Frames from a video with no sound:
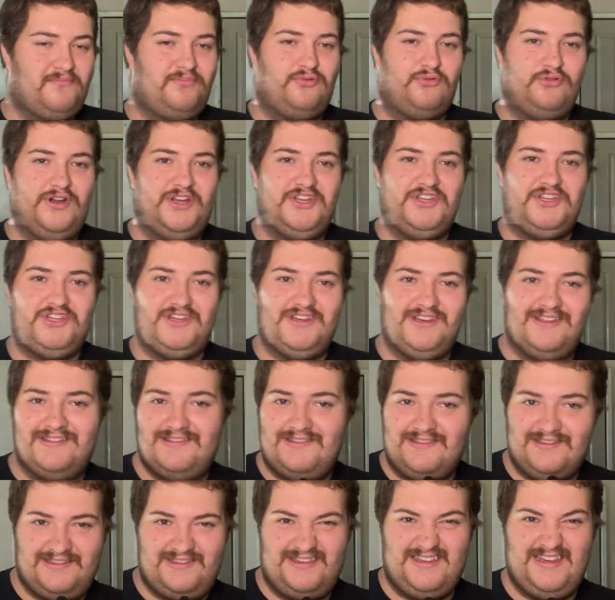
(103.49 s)
pressured
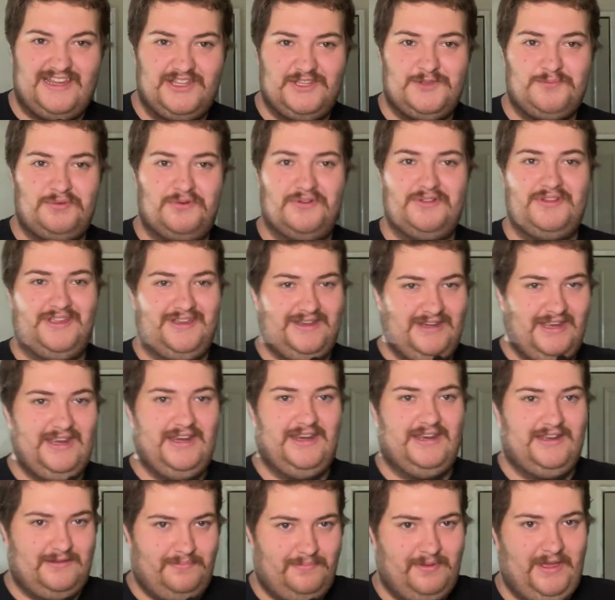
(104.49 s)
into desperately
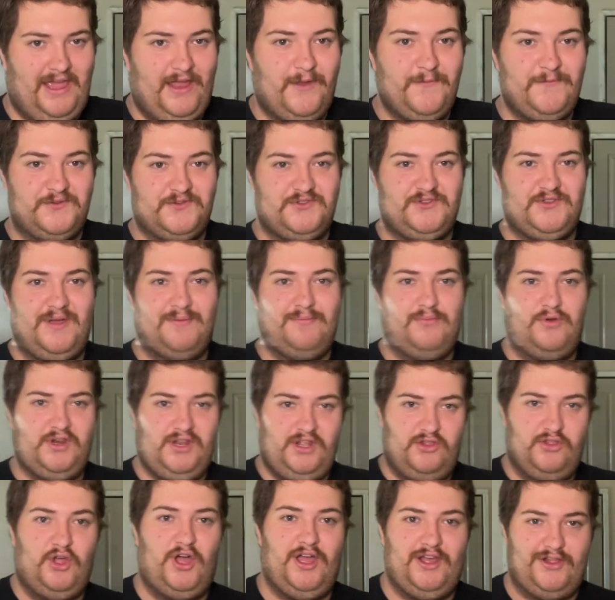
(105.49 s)
needing to pay for somebody
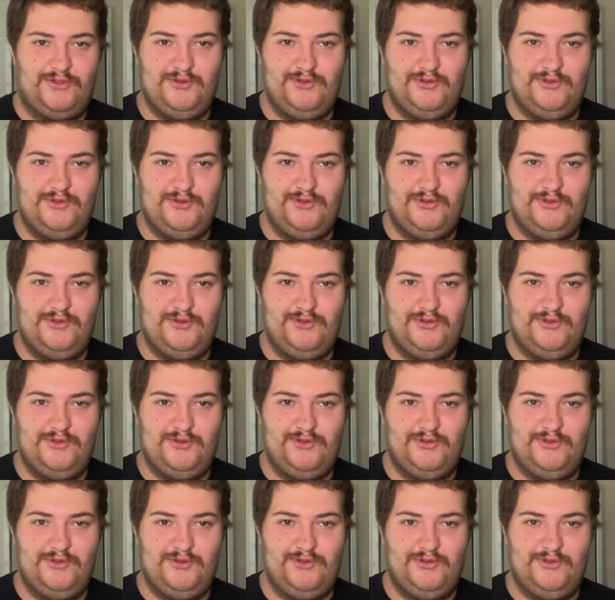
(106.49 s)
like